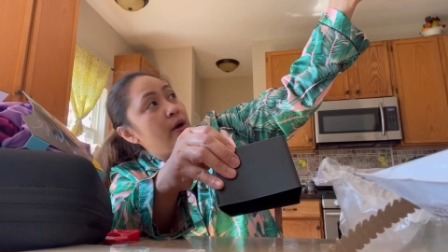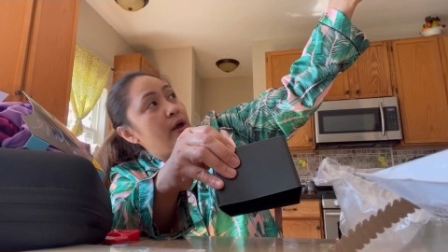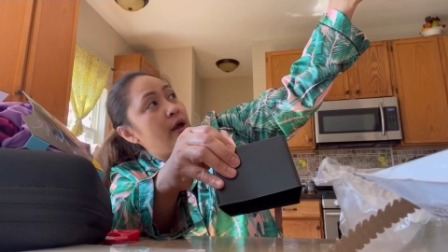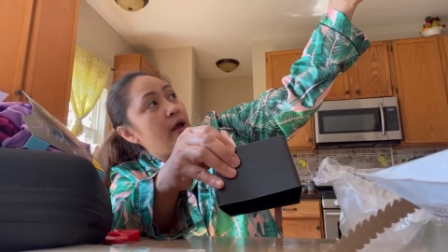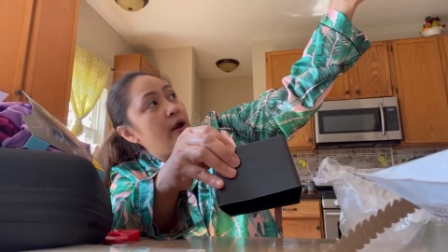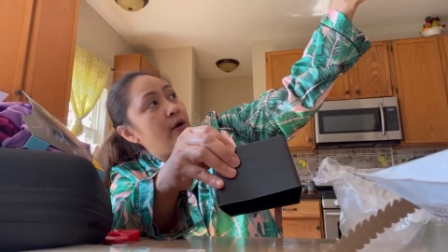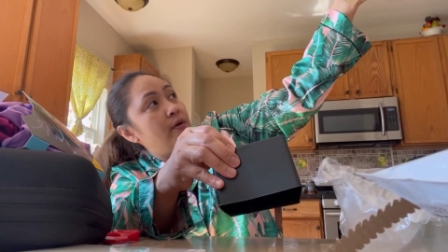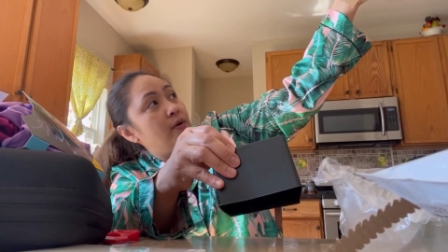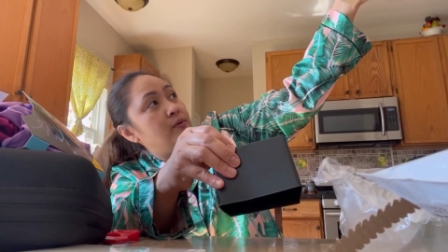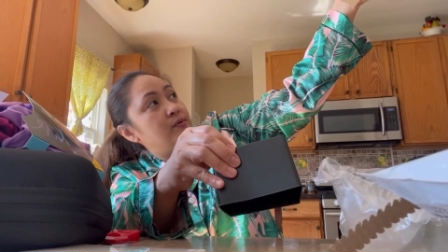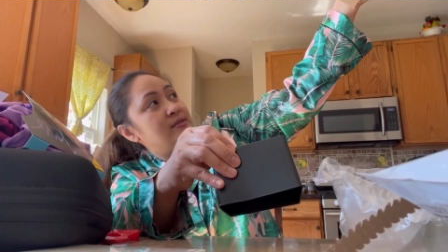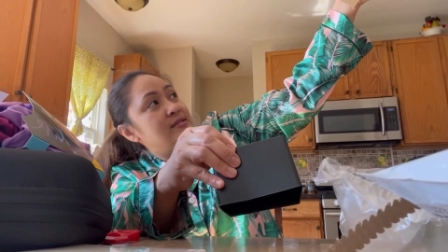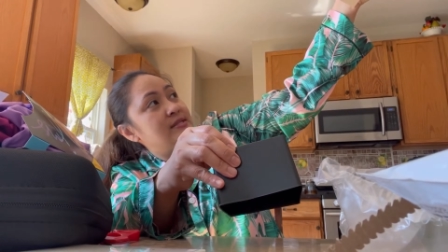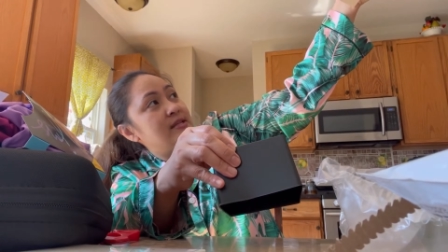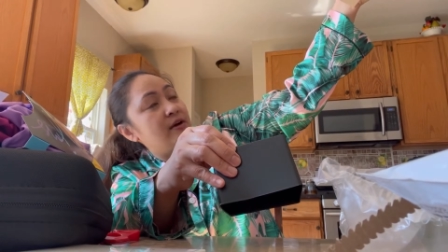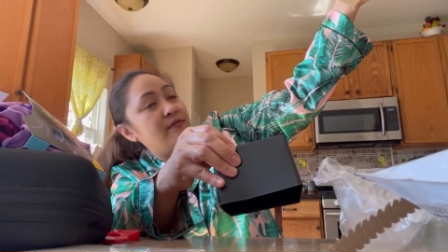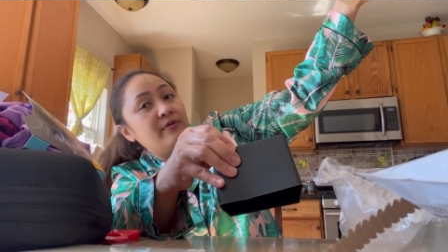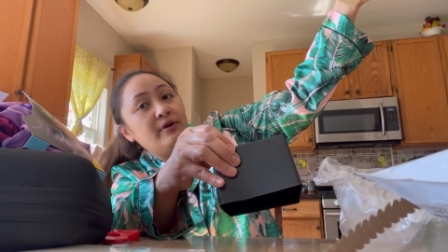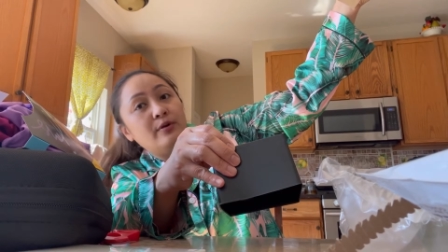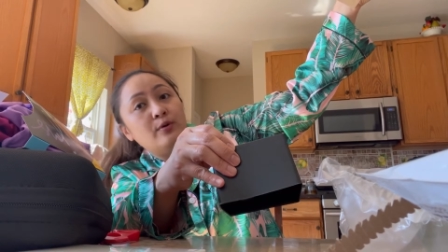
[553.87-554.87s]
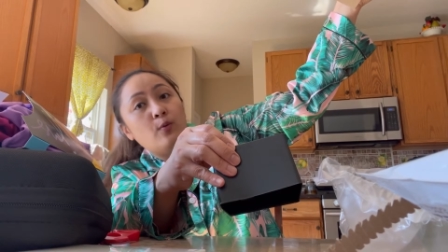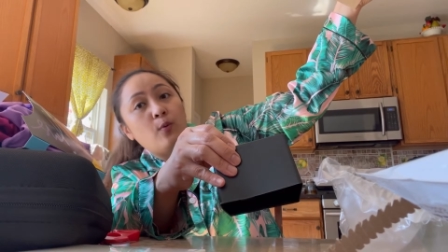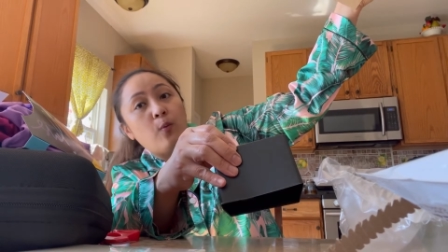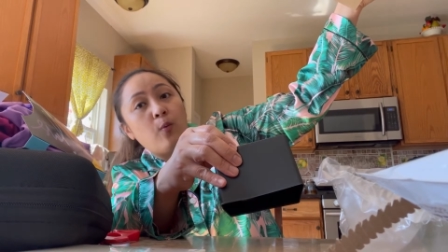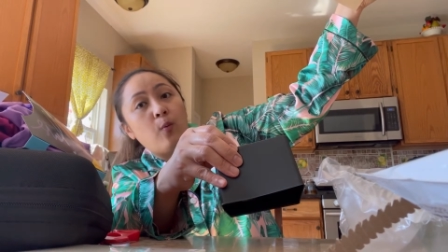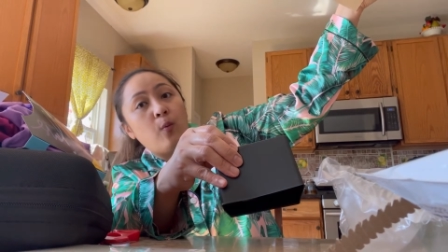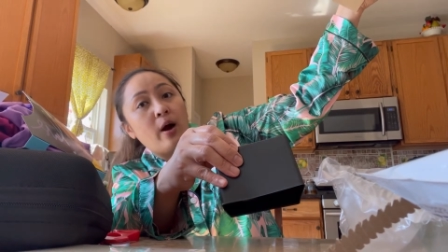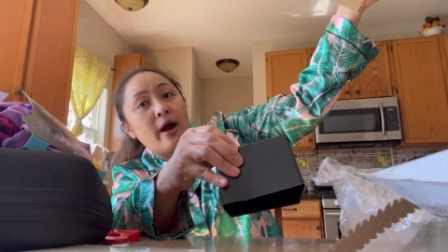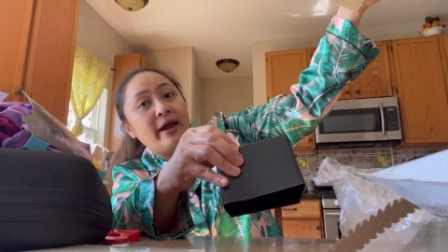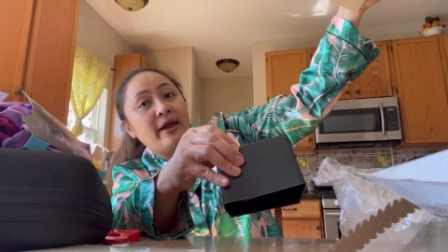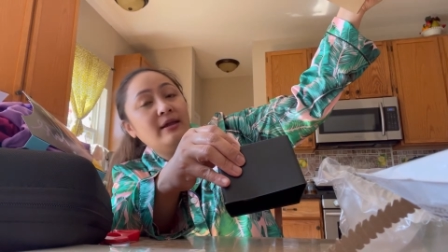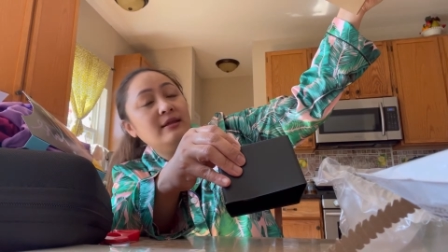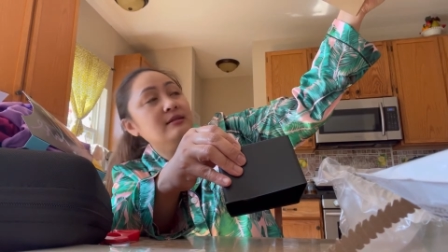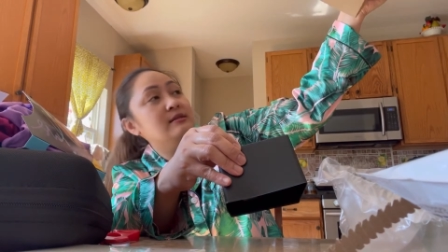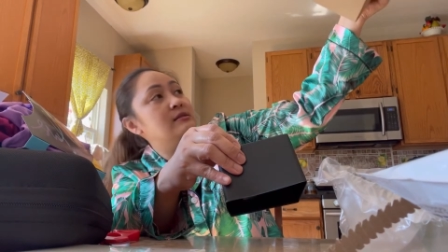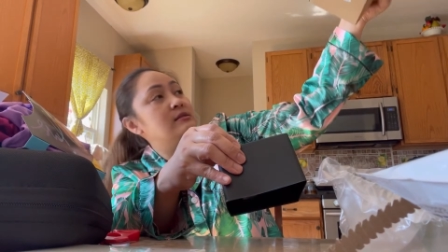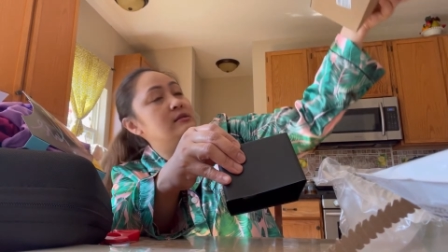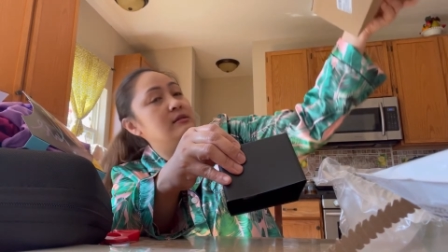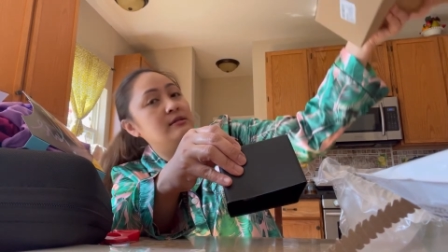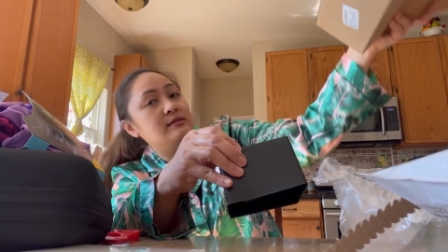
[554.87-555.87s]
Hero 7
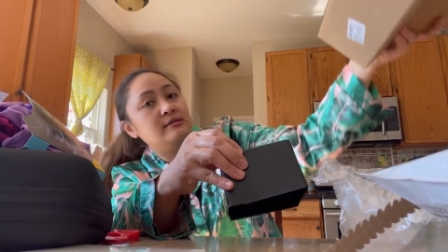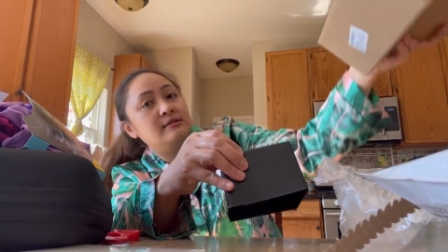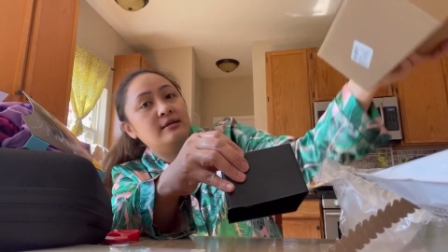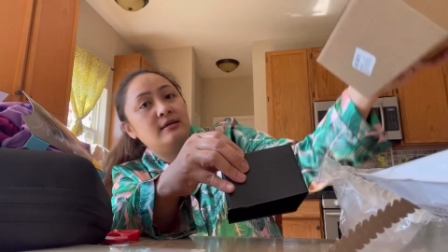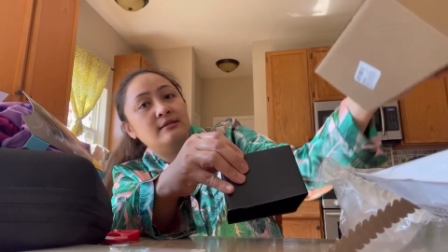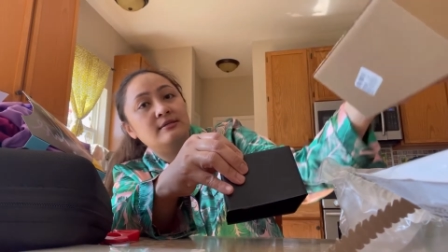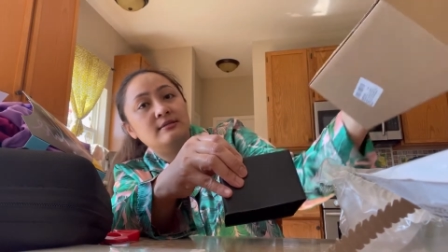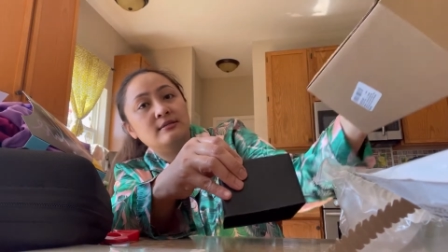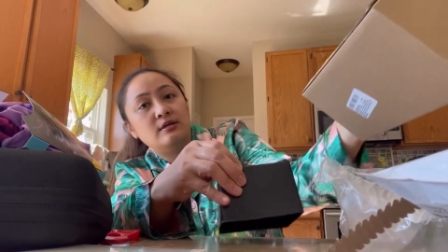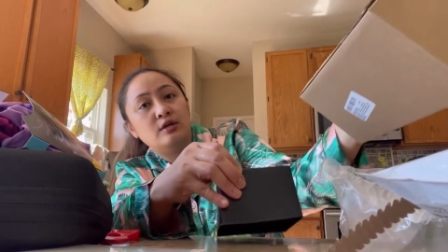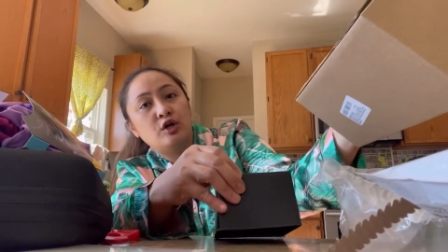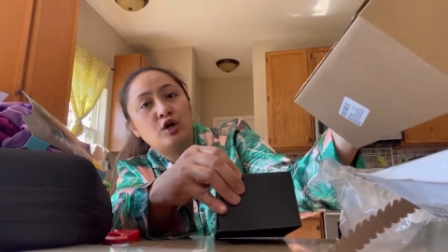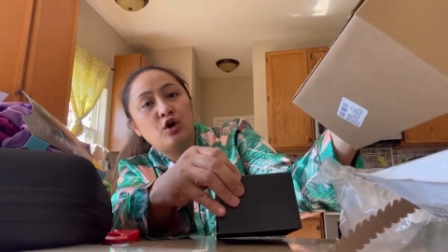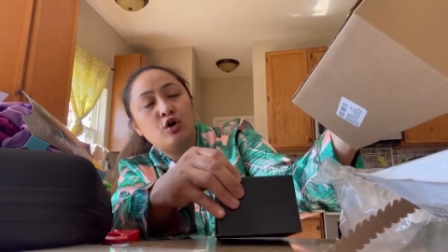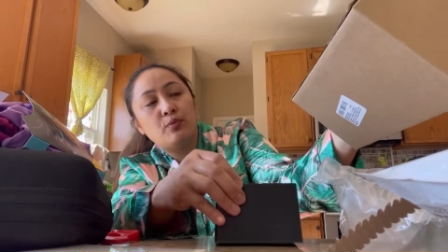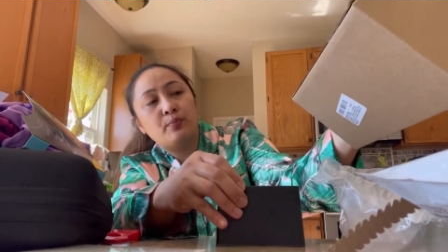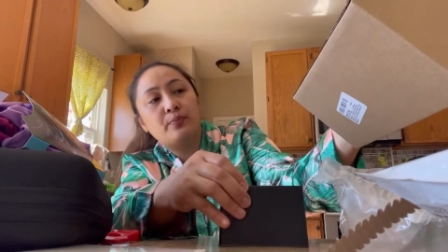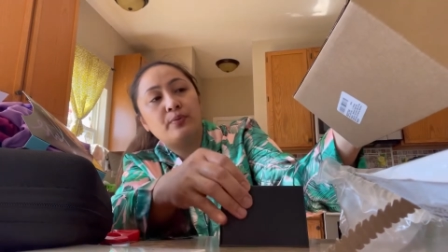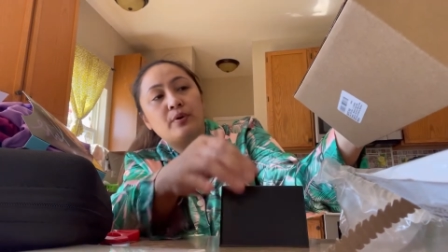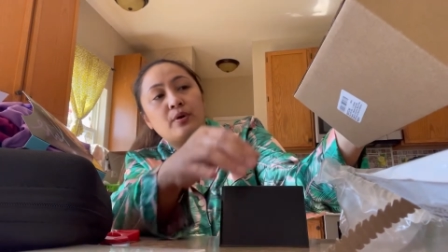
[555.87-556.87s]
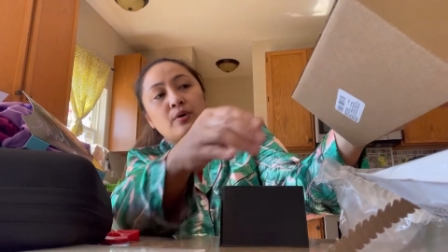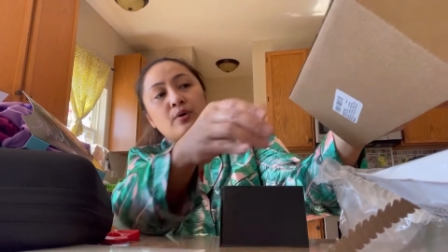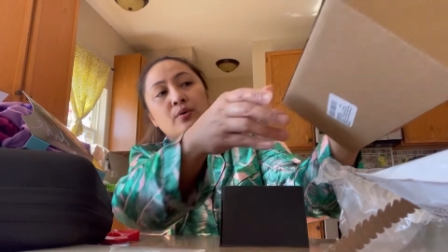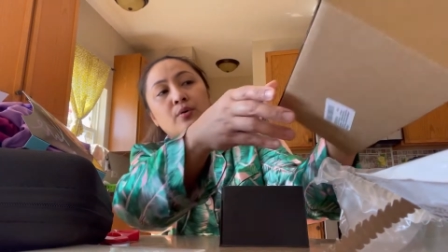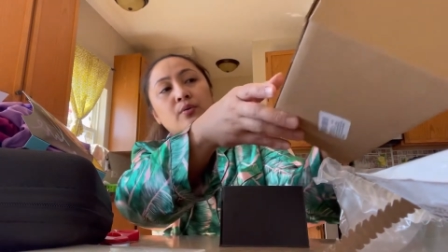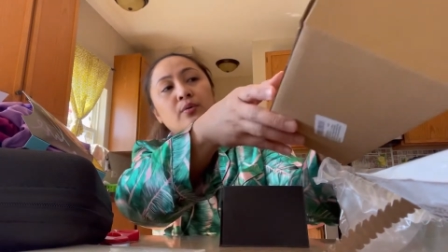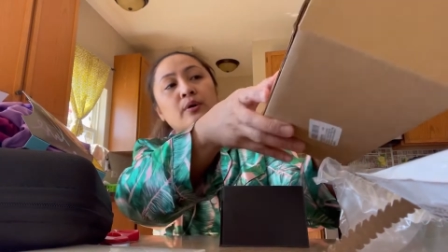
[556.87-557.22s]
White. It says GoPro